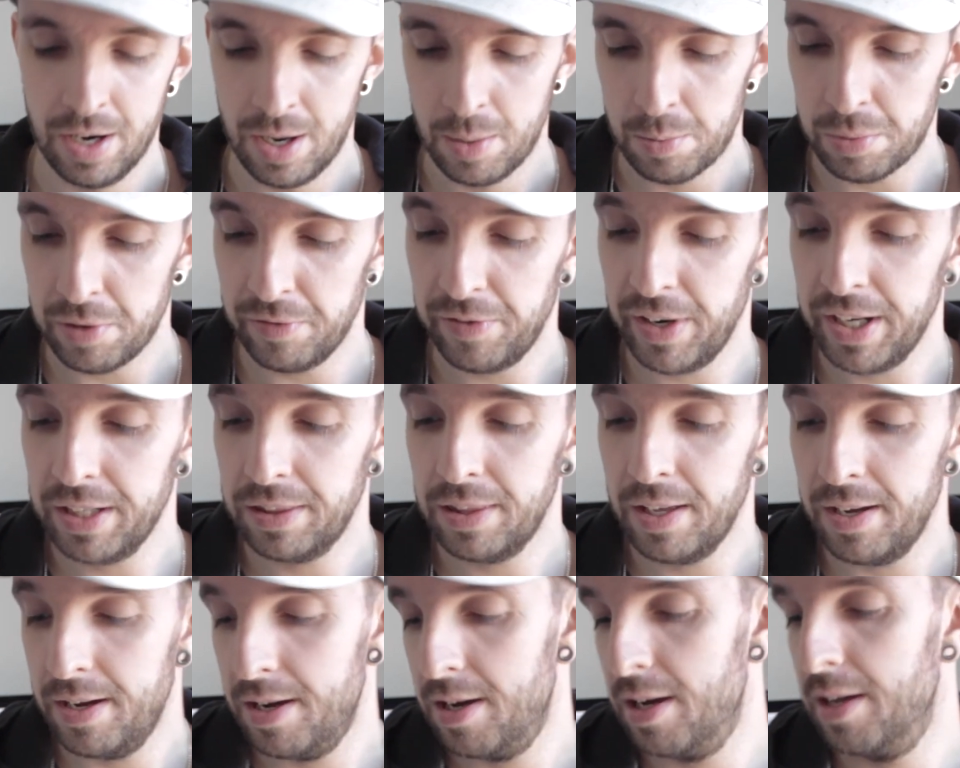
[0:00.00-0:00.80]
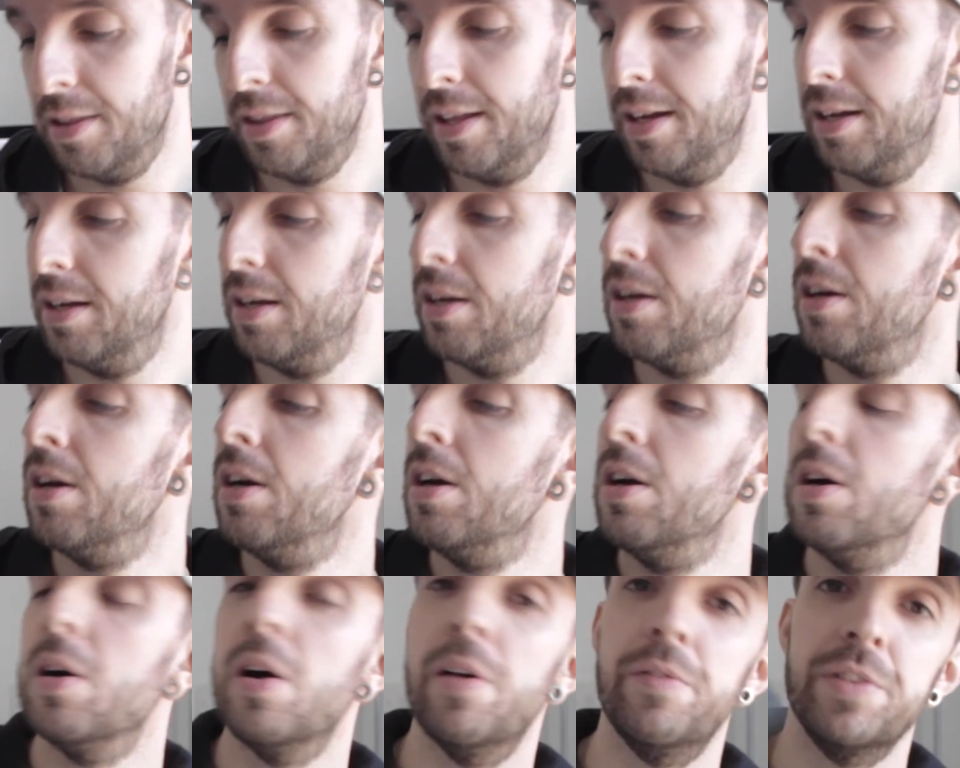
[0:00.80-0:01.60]
provide that, and then
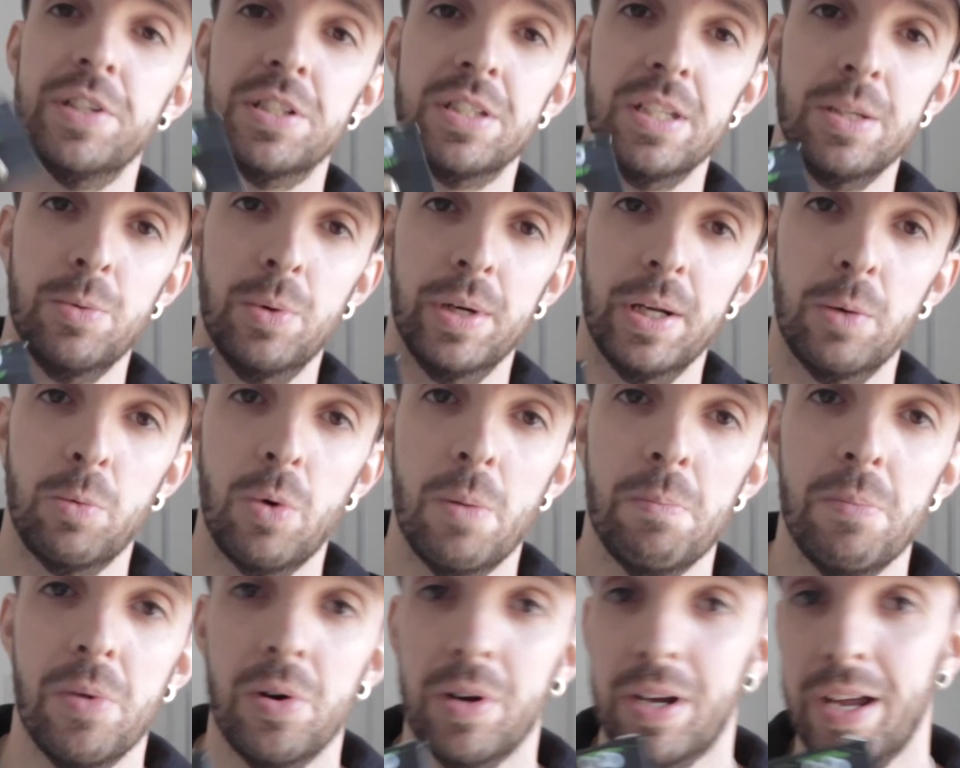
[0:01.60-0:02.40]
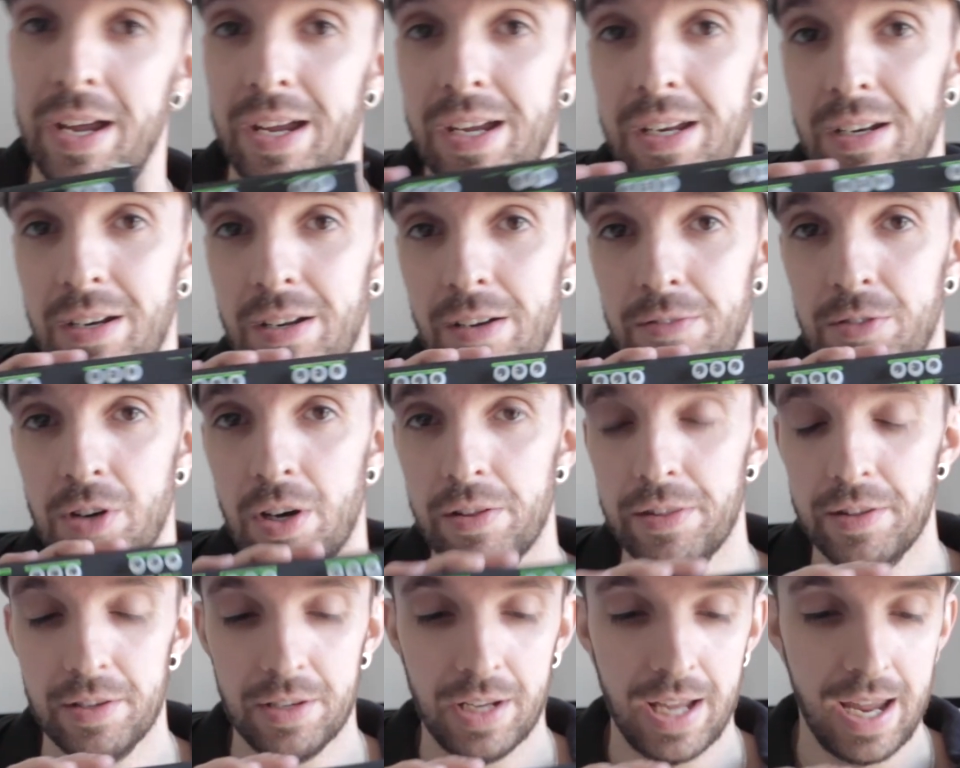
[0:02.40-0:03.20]
obviously when I want more gain, I've got
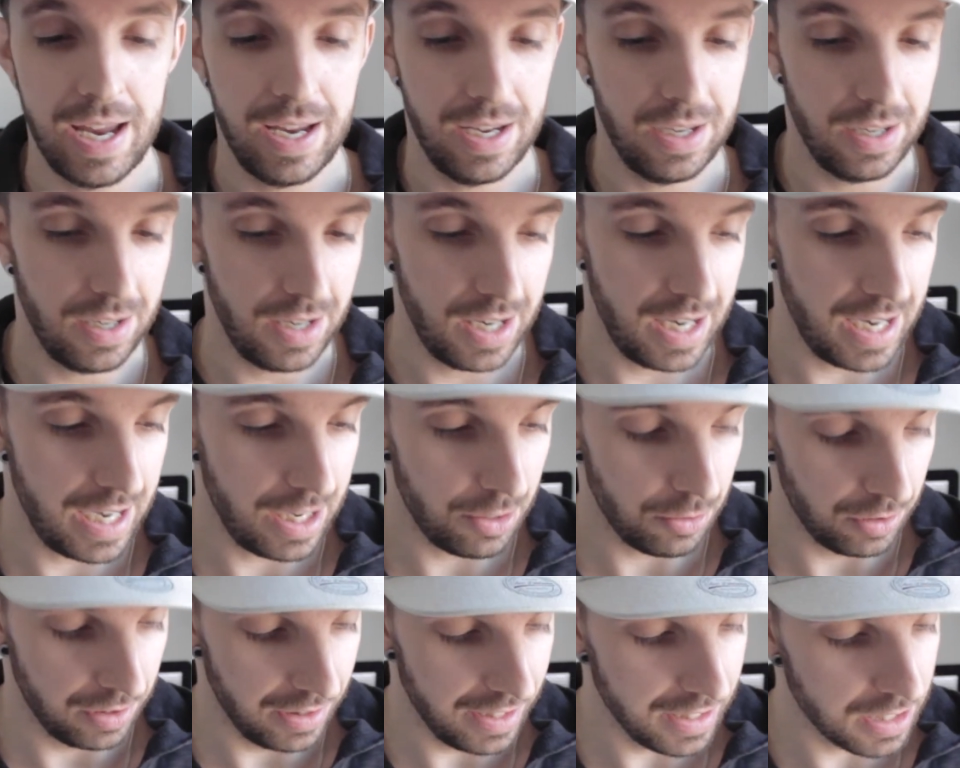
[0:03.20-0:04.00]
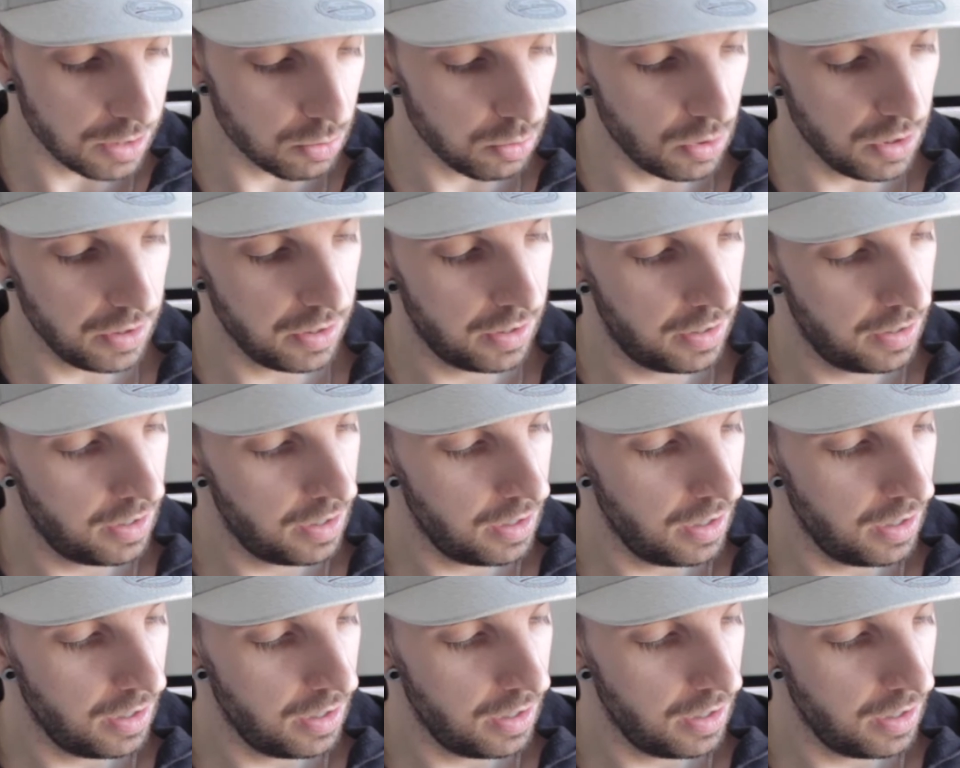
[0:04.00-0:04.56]
the gain here in this one,